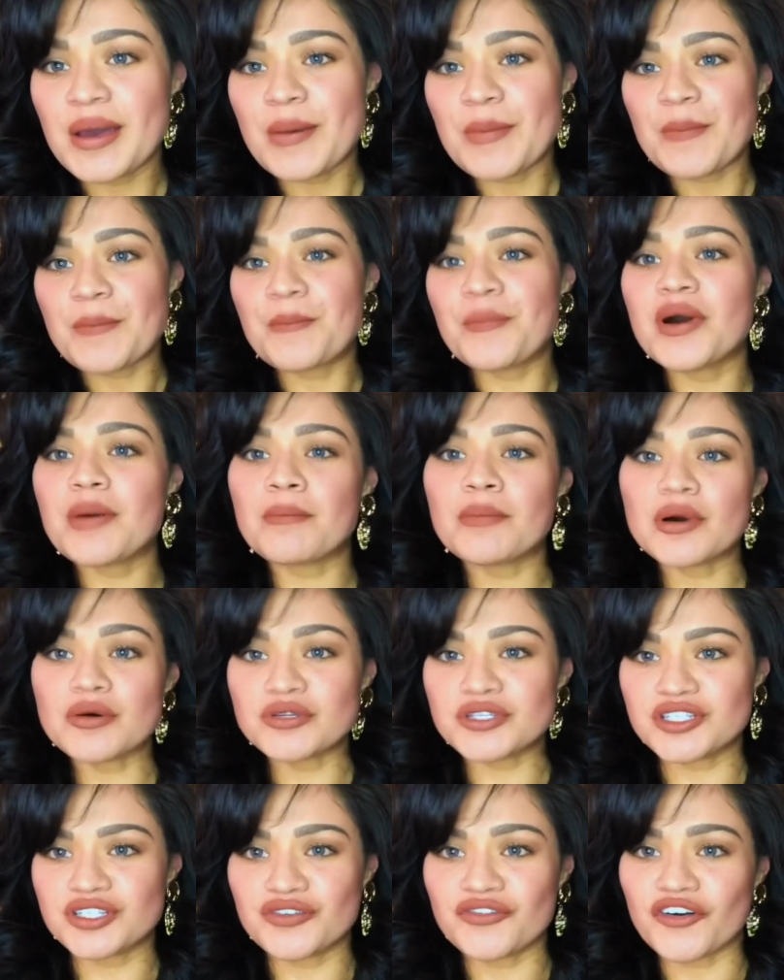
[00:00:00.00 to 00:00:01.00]
But
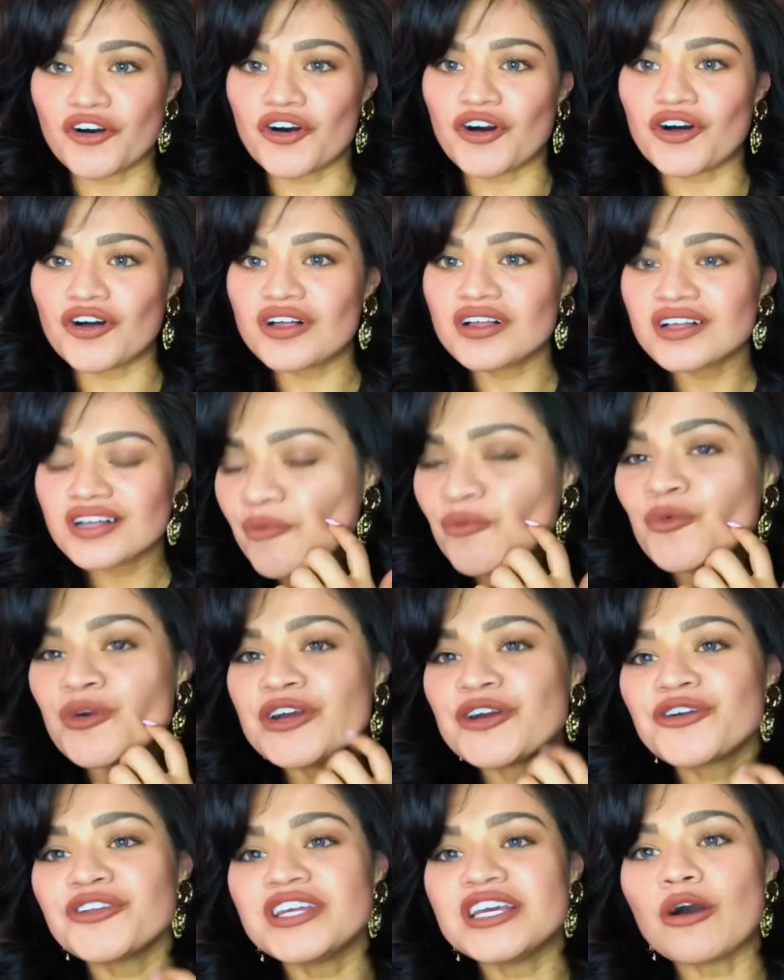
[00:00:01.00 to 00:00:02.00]
most of all, we
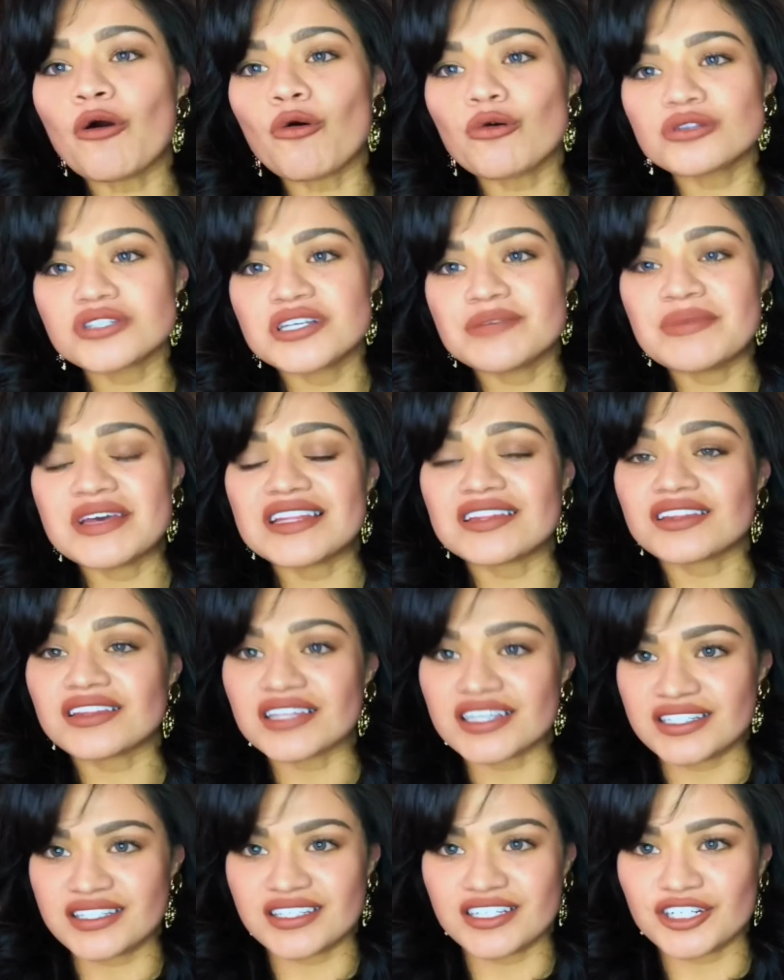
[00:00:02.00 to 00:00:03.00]
are the ultimate
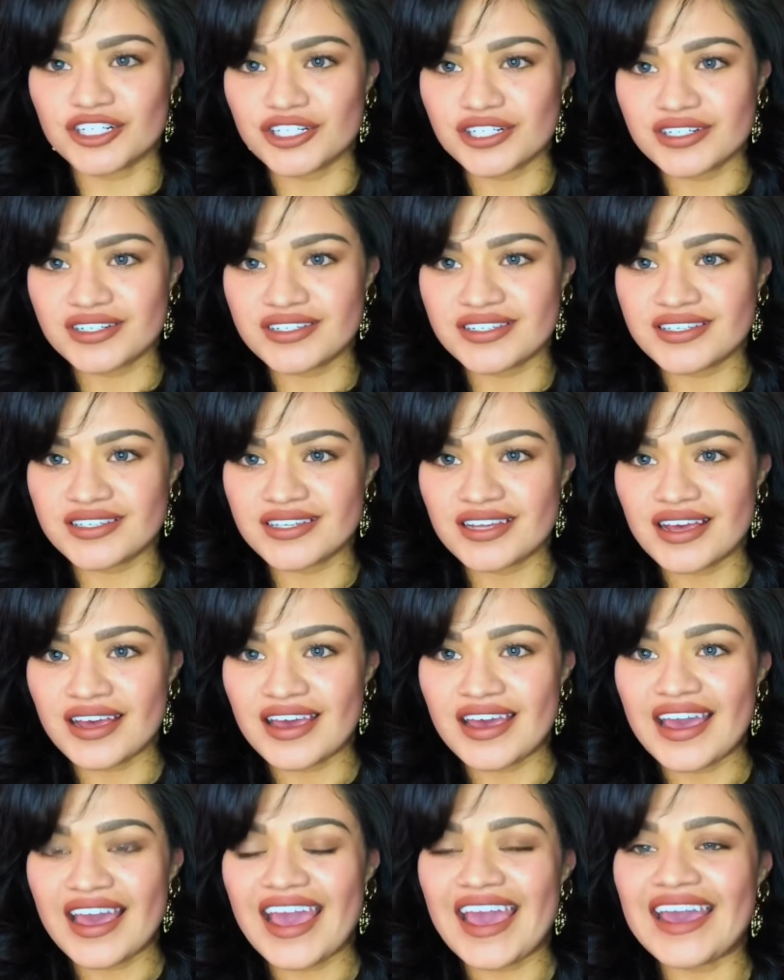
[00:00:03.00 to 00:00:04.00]
listeners
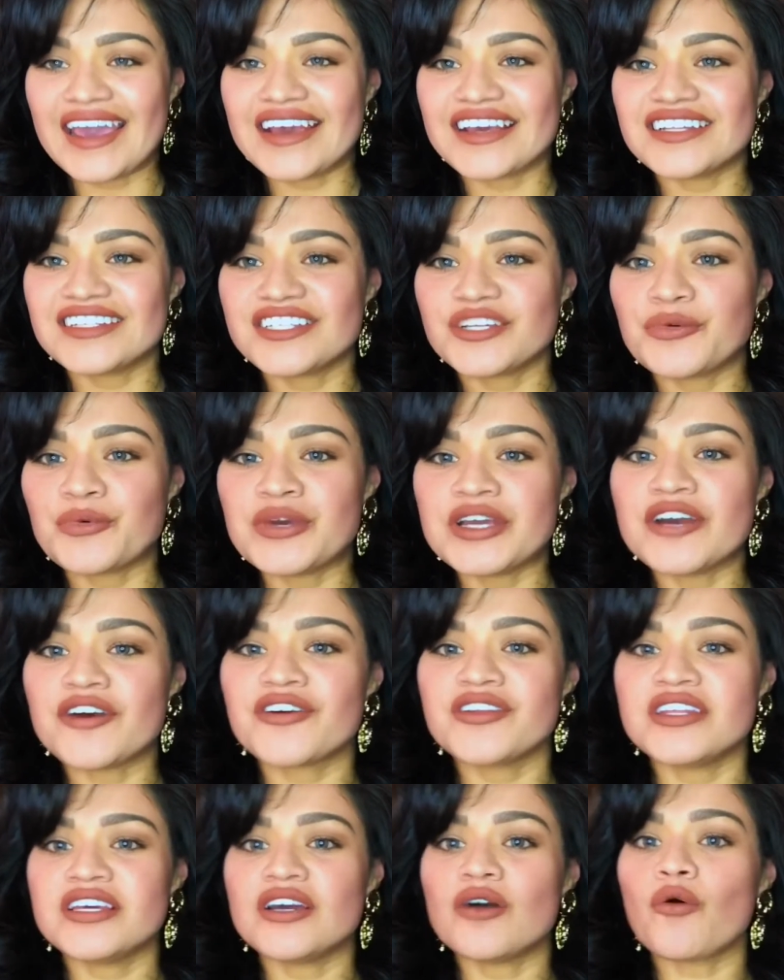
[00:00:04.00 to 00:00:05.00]
and we
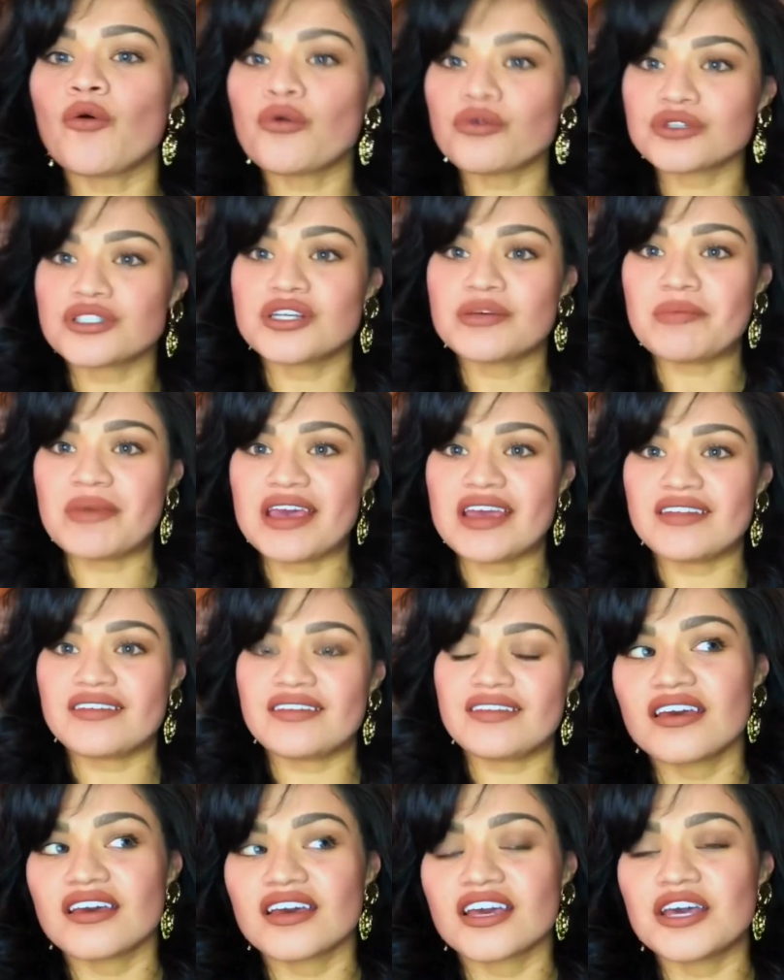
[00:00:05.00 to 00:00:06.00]
are the
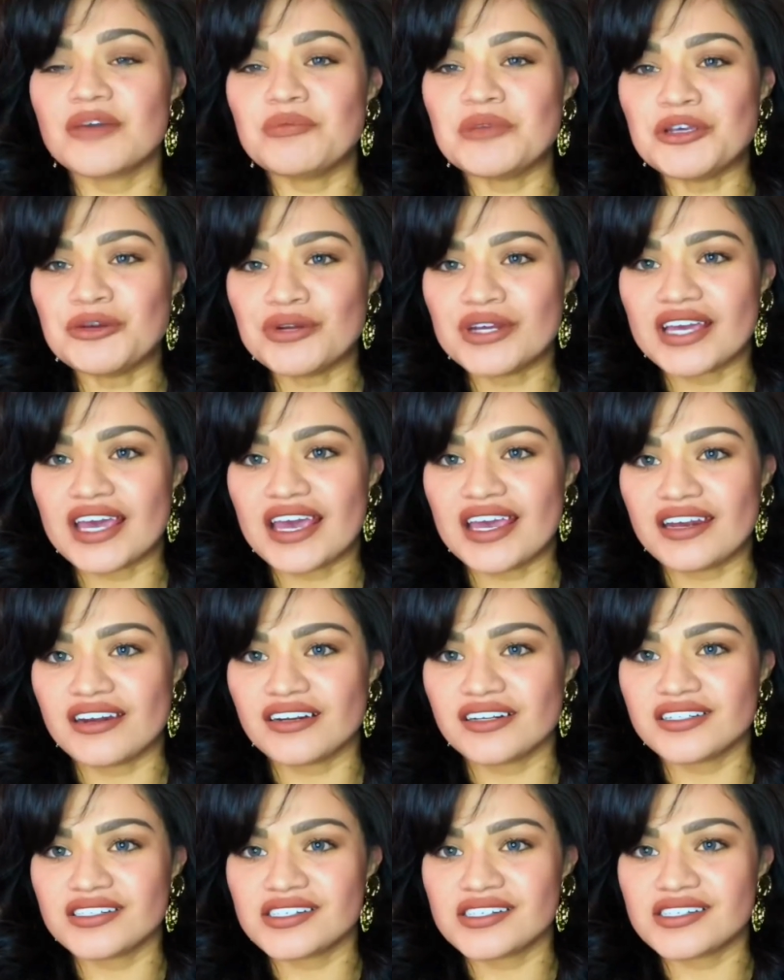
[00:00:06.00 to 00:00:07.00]
ultimate
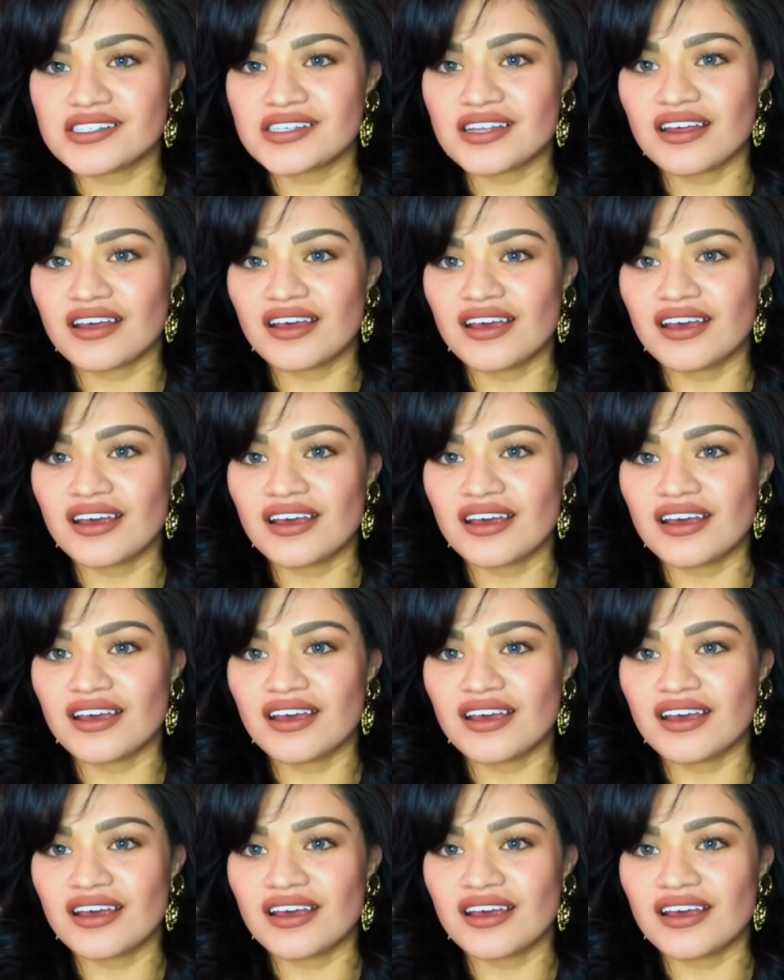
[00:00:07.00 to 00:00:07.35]
communicators.